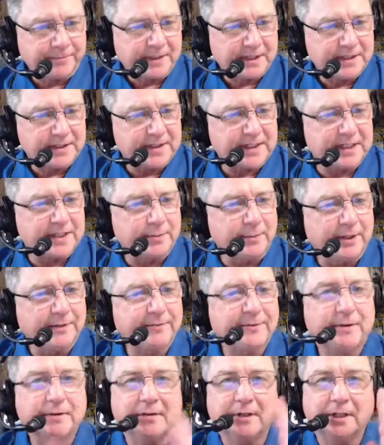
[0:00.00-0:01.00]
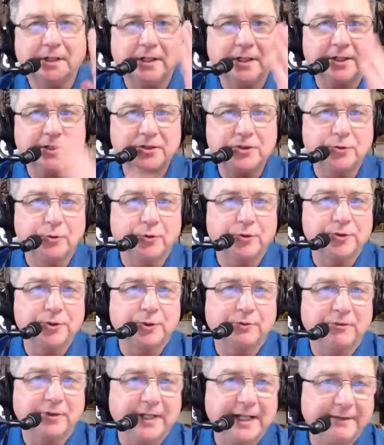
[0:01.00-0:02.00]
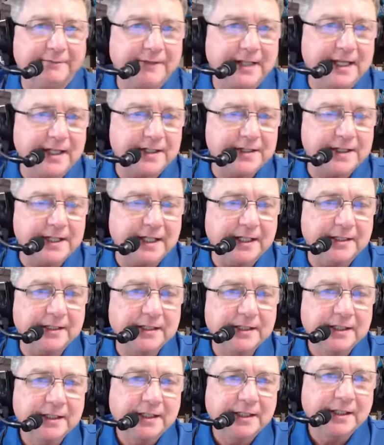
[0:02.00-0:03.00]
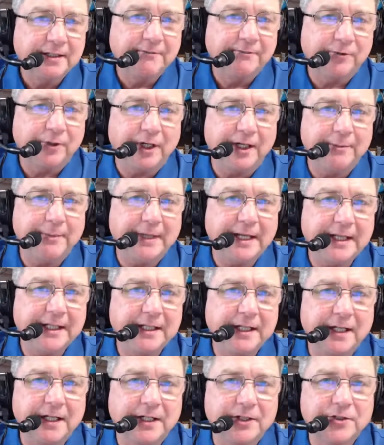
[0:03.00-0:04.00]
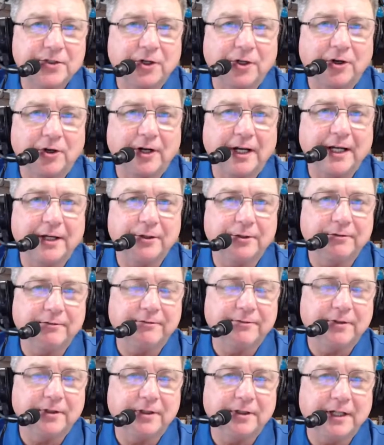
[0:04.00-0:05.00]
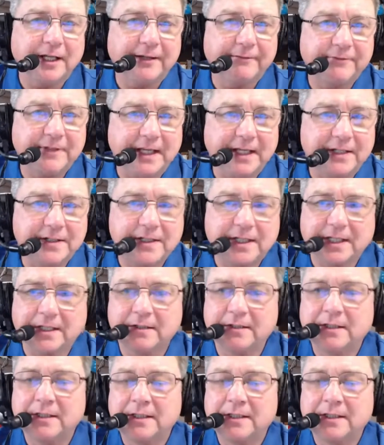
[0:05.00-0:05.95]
6 month tours over in Afghanistan, flying manned ISR out of Afghanistan.